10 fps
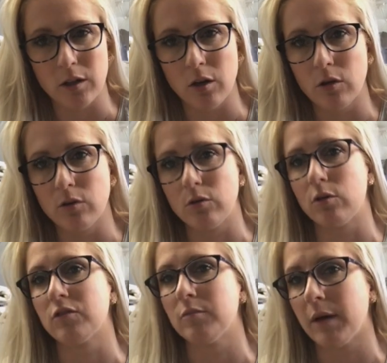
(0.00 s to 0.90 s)
code
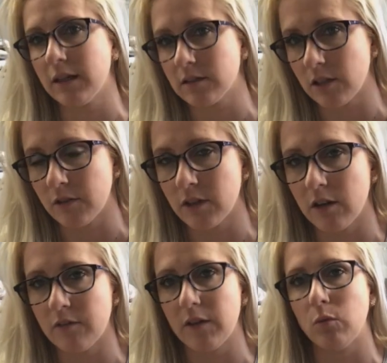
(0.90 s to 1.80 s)
or if you buy stuff
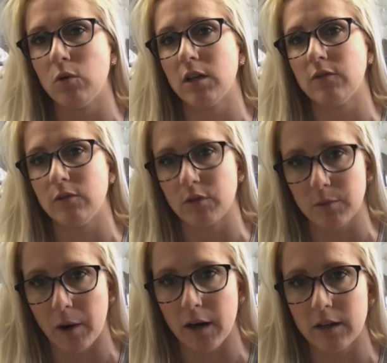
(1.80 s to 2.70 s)
enough, they will give you free
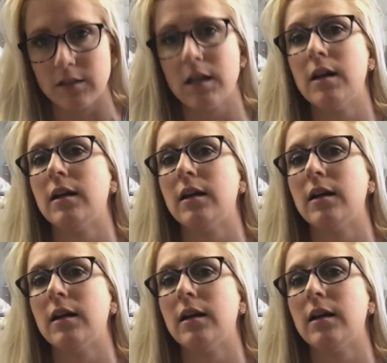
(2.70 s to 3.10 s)
products.